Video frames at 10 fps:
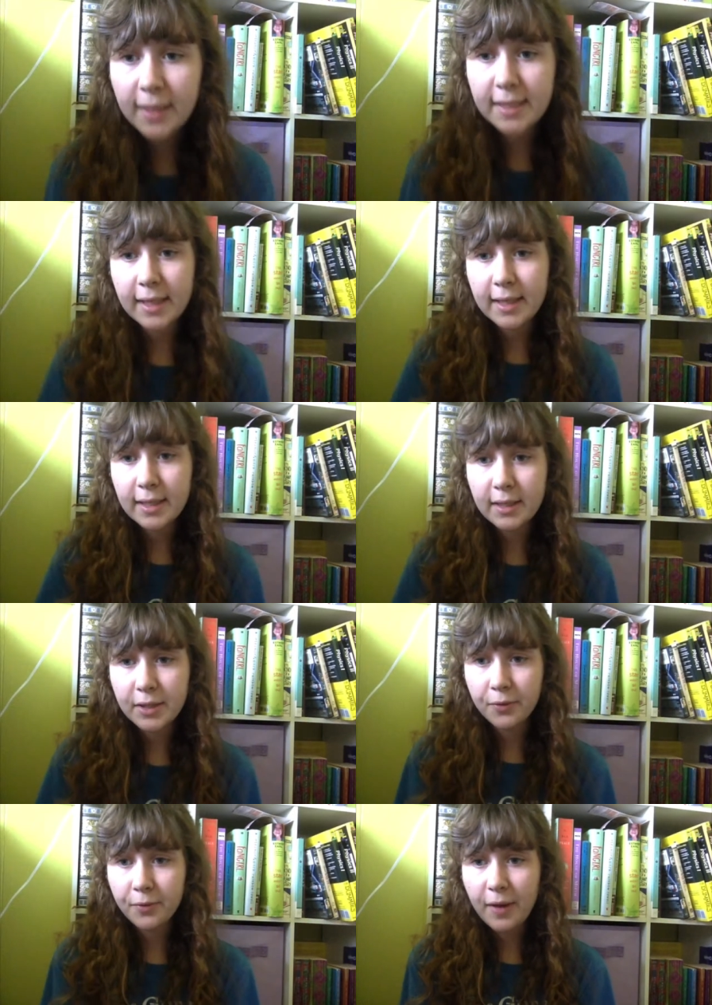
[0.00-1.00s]
What is
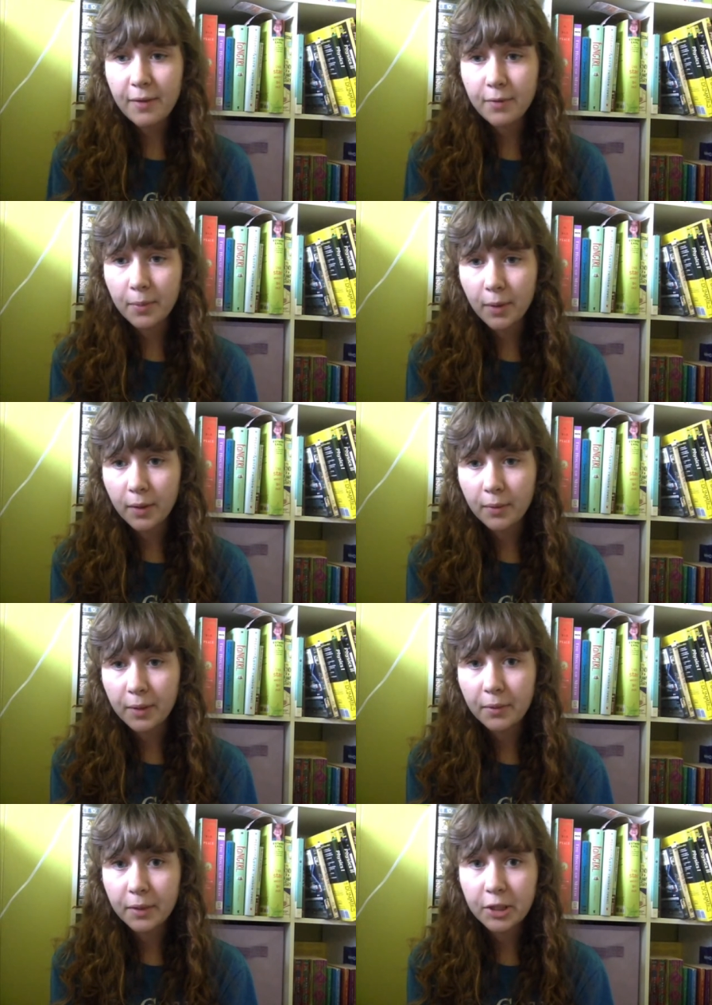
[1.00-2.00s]
your favorite book when you were a